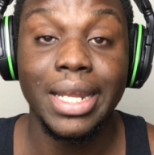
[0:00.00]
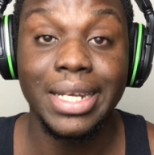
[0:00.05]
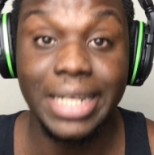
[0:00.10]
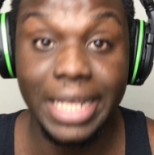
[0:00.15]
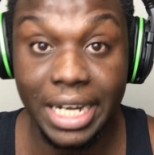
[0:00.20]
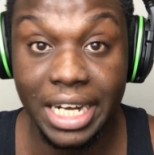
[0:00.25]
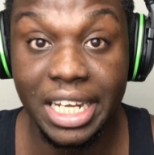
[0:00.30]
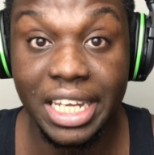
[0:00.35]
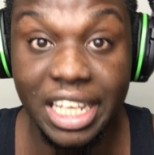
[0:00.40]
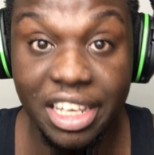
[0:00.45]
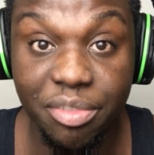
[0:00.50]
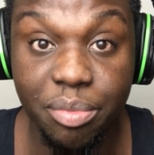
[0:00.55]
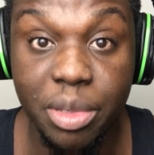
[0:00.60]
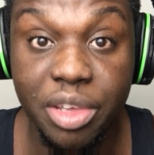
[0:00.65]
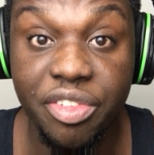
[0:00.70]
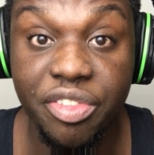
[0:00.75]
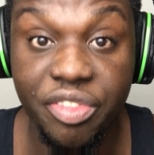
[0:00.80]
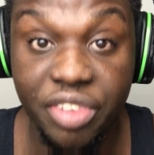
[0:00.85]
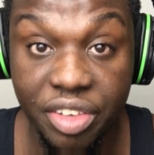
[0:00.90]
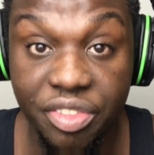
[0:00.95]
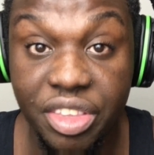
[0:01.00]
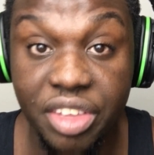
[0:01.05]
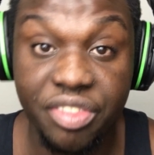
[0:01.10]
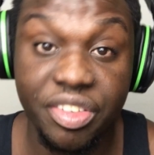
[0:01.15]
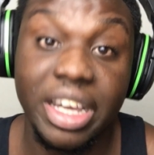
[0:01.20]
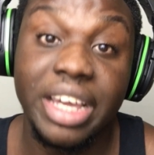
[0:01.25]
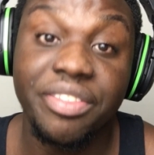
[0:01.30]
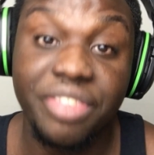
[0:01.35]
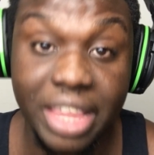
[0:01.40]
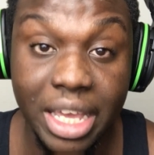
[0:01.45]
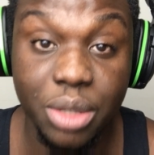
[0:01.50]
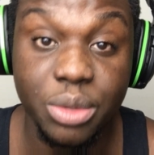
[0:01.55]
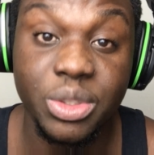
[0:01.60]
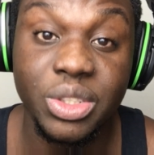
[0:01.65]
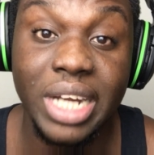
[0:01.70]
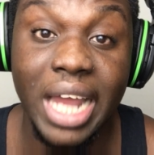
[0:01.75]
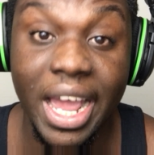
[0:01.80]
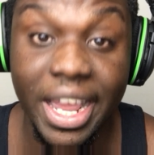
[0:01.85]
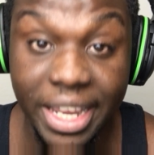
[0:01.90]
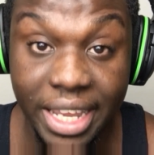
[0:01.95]
Then it gave me
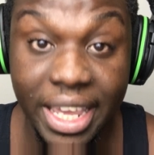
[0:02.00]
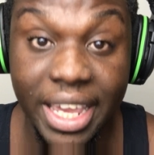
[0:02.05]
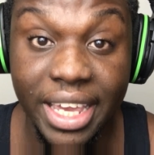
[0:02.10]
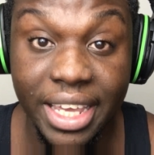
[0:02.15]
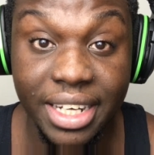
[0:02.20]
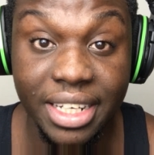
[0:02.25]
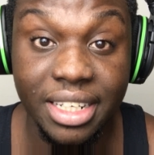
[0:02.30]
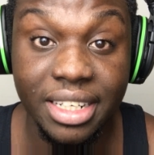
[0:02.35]
55,000 again.